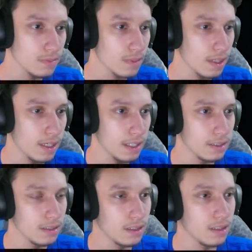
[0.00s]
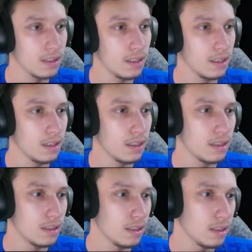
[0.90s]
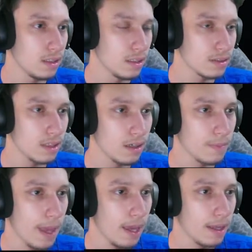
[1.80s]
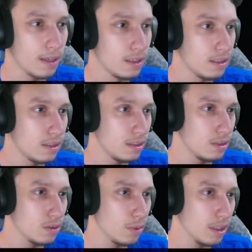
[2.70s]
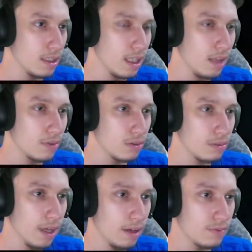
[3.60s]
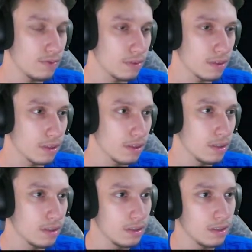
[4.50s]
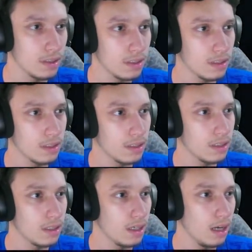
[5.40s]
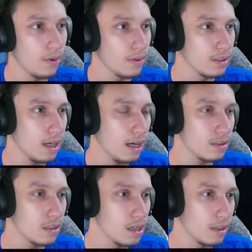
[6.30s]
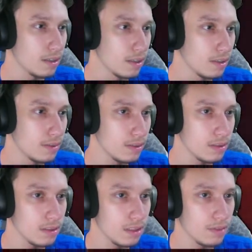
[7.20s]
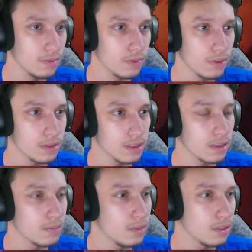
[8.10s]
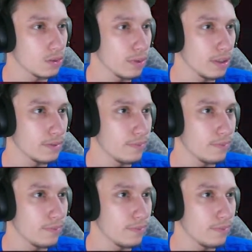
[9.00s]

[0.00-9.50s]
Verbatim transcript: Alright. Let's go, man. So we're gonna get level 3 and 4. I wonder how long level 4 is gonna be as well.